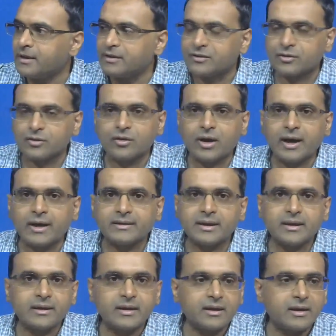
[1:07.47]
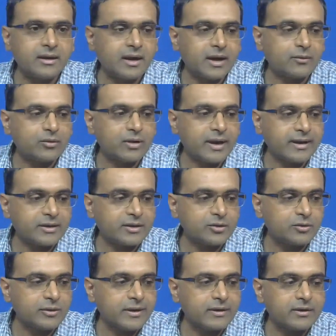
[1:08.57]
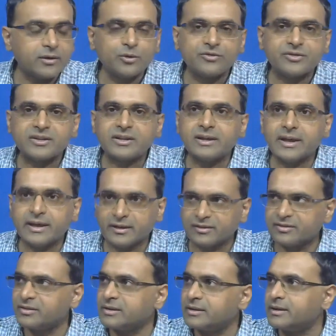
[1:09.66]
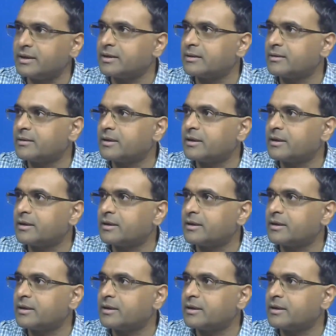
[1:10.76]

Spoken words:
So I think I would like to introduce the TAs here.